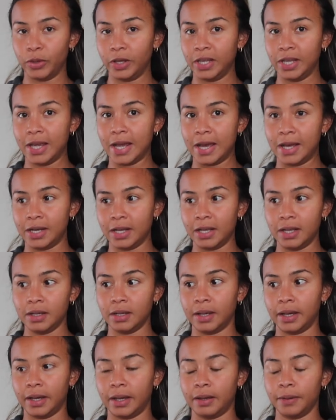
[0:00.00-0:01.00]
really any
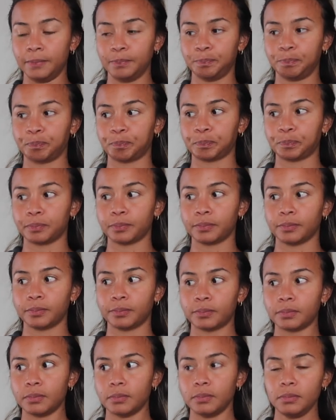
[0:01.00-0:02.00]
like
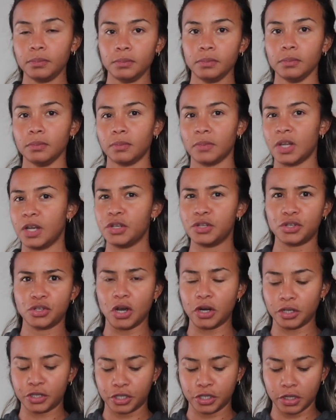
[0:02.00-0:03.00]

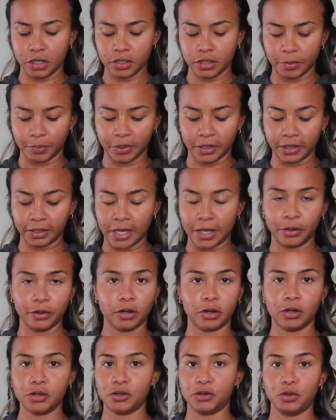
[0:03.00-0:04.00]
starch or something like that. You
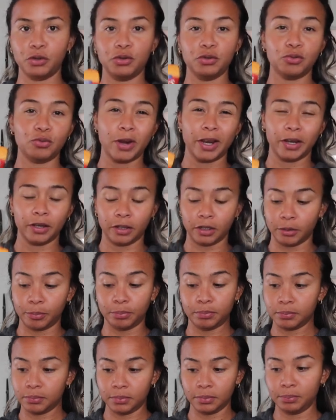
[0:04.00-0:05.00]
can also use regular
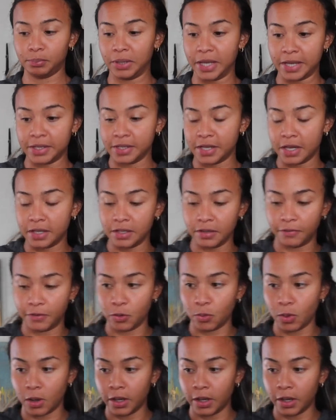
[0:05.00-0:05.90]
plantains if you